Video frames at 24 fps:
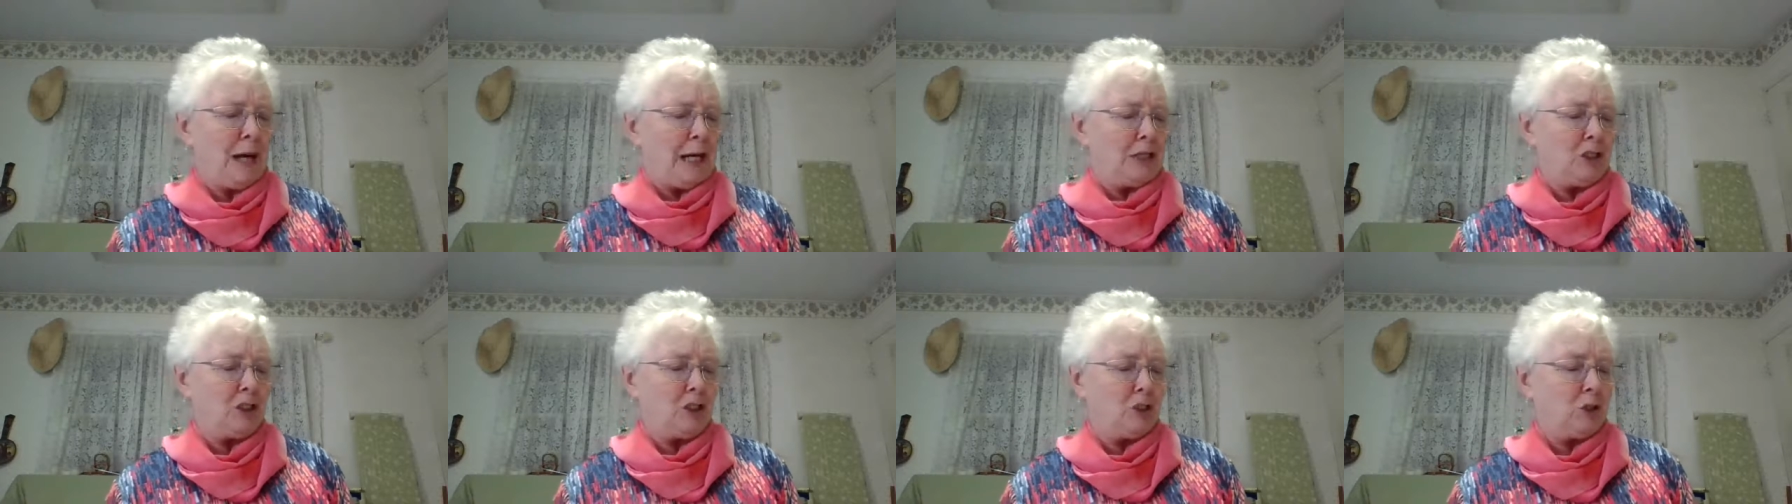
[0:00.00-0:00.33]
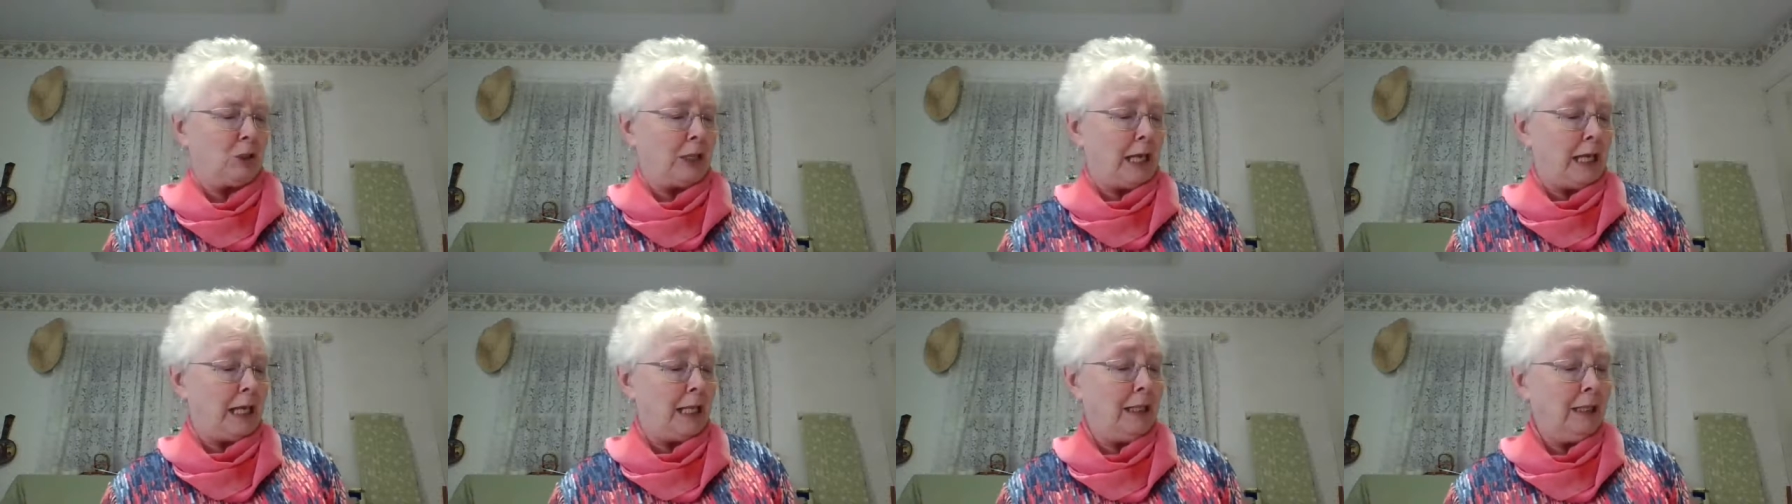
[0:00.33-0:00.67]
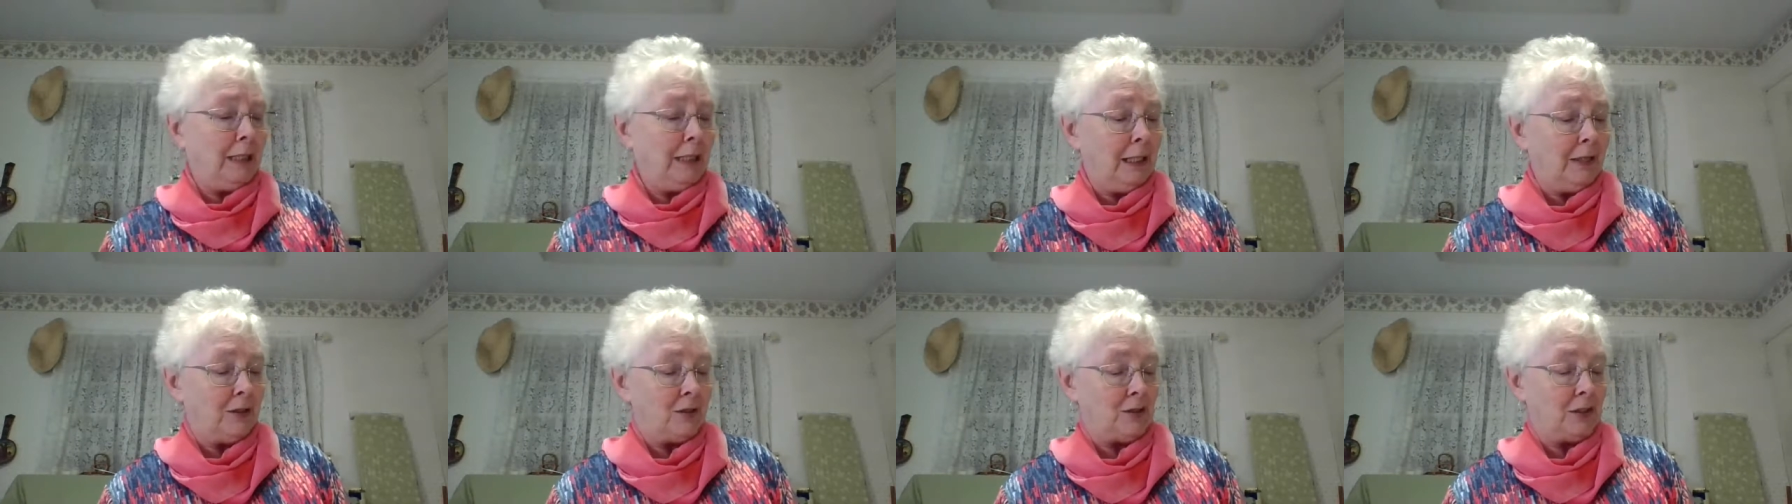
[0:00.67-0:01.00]
my dear
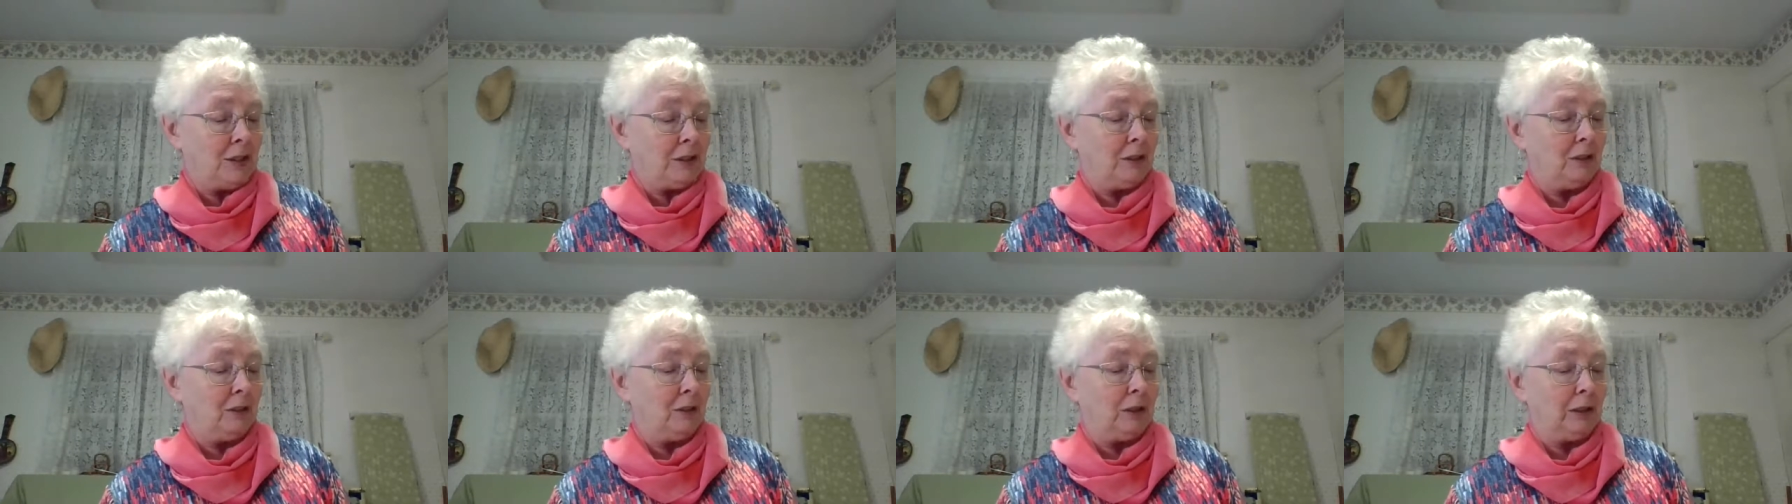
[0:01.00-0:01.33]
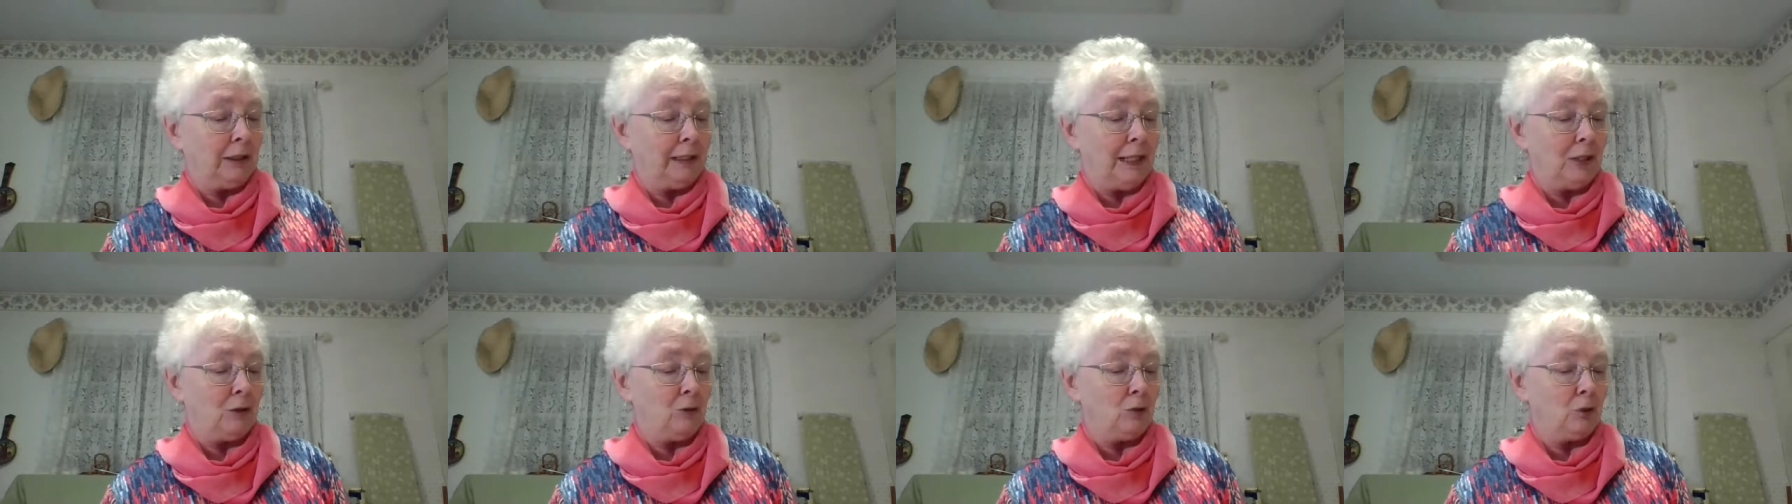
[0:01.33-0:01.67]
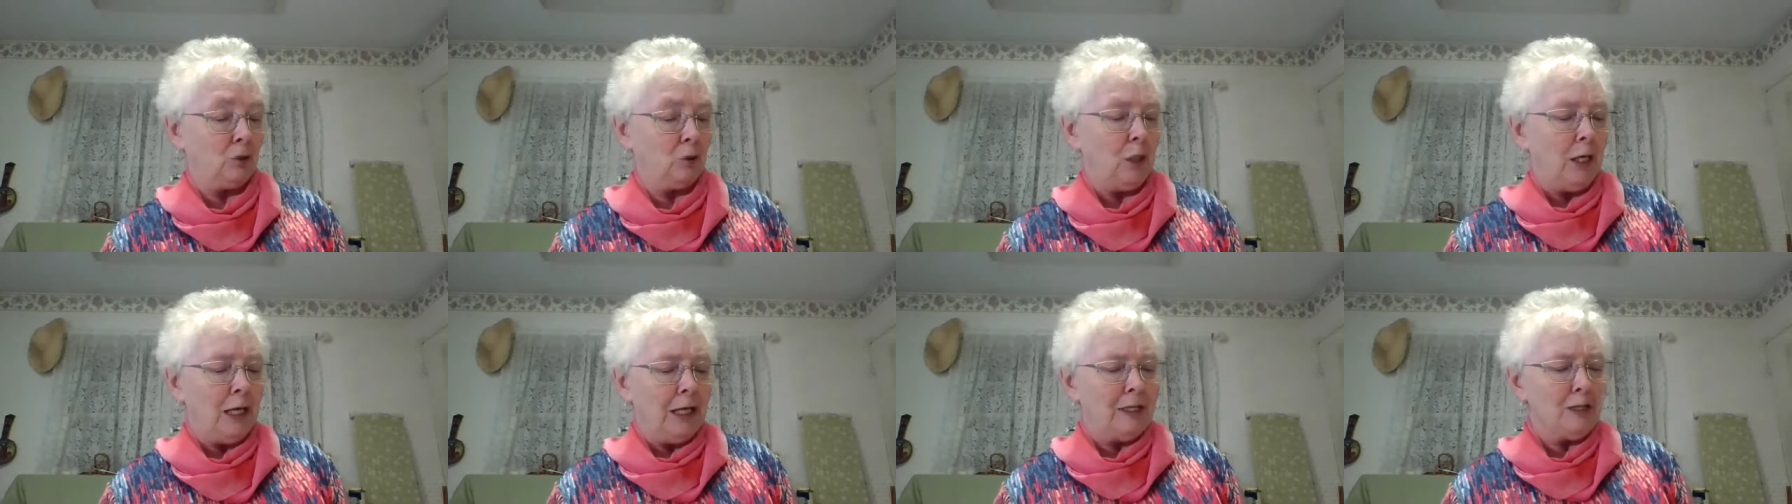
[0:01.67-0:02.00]
gal," said Uncle
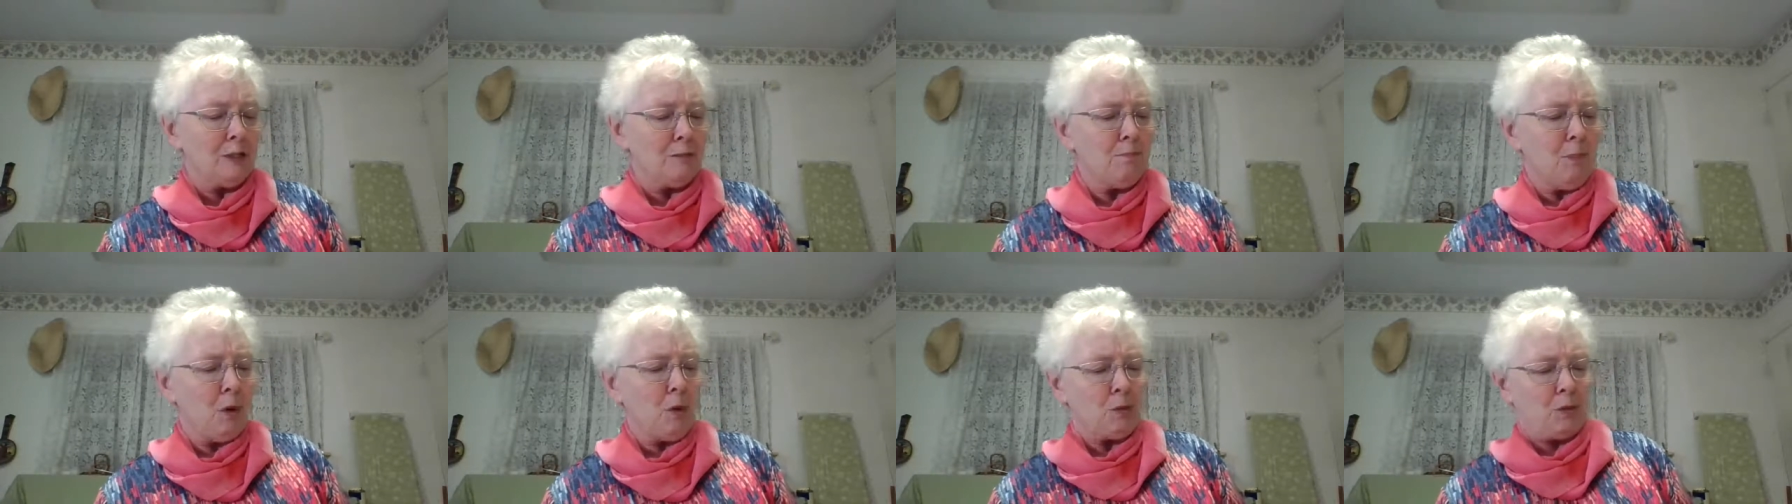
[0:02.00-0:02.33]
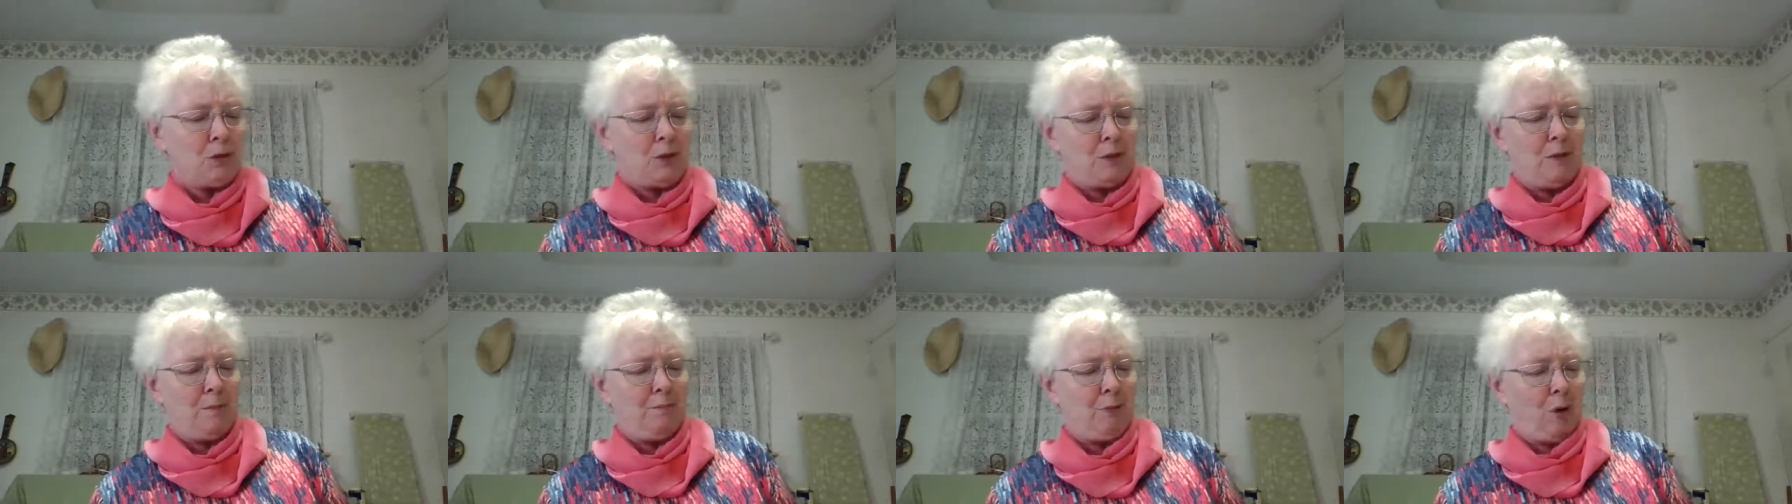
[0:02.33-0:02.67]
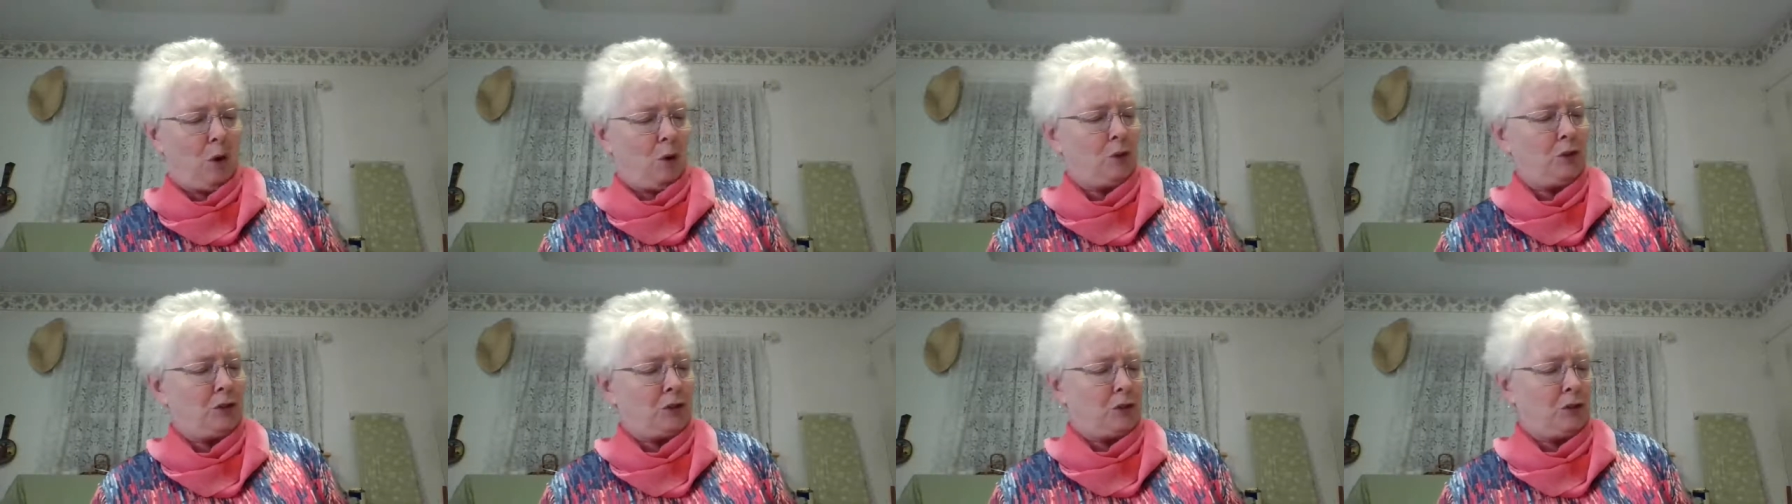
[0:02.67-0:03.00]
Andrew. "It's most
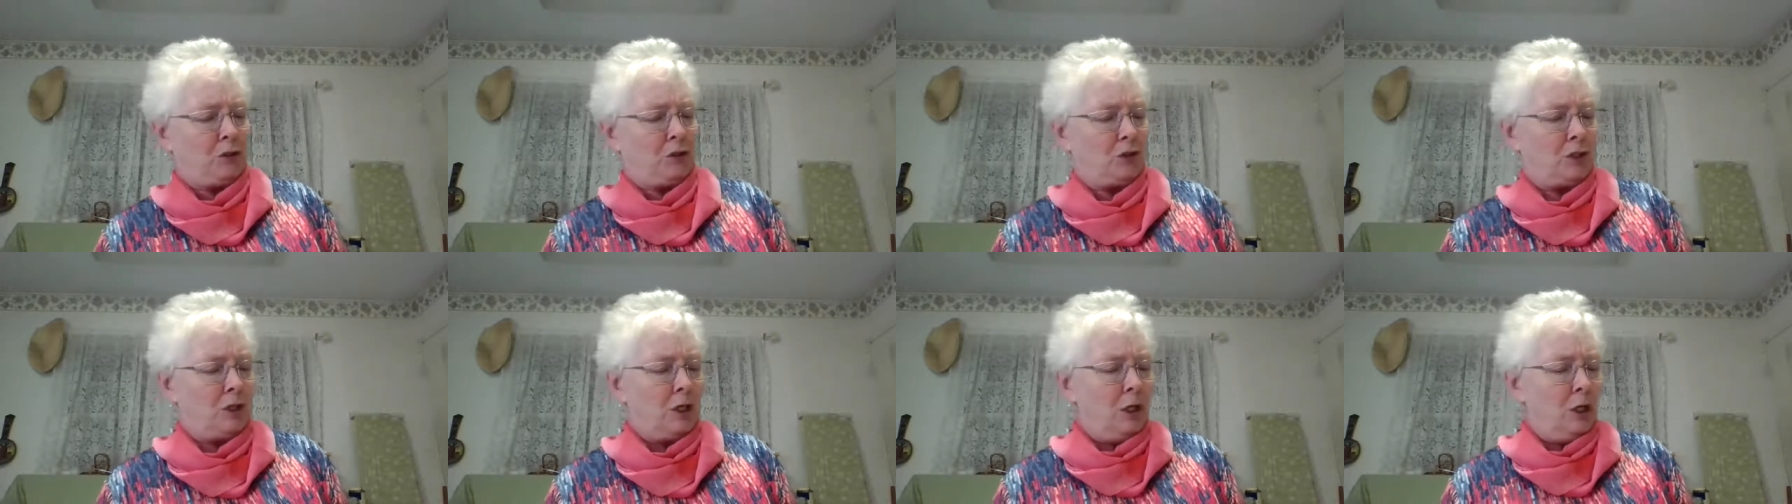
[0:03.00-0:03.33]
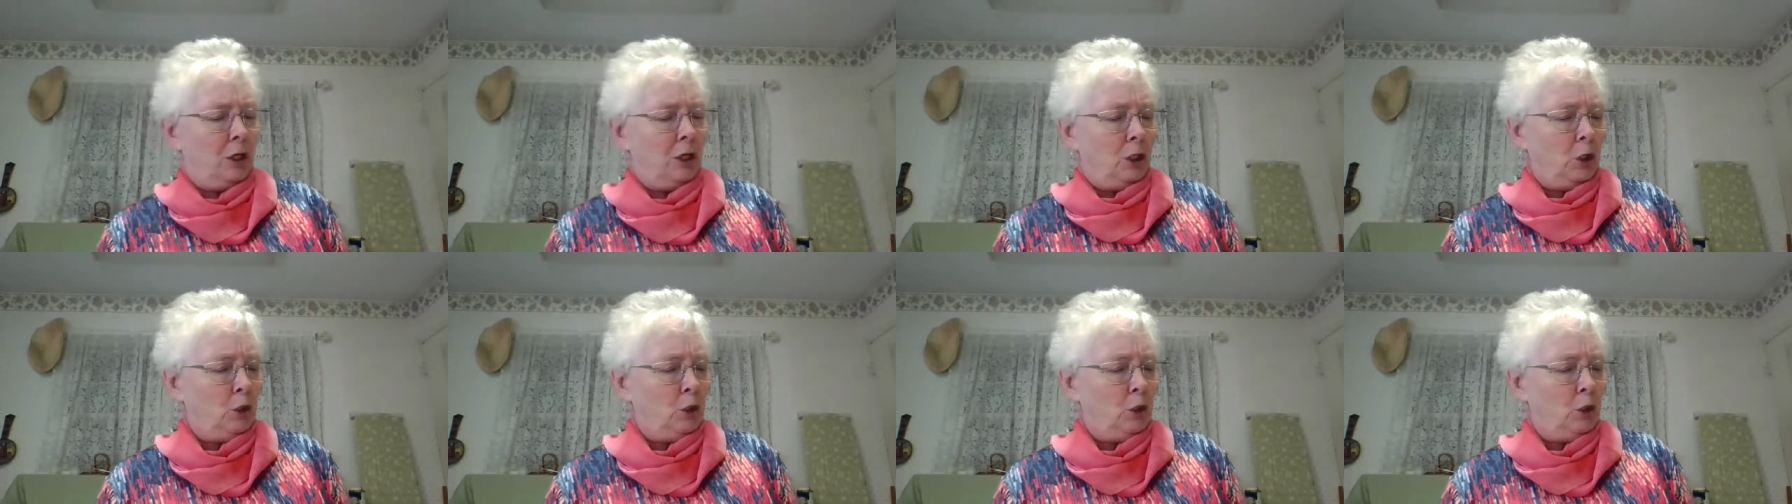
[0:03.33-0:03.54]
important.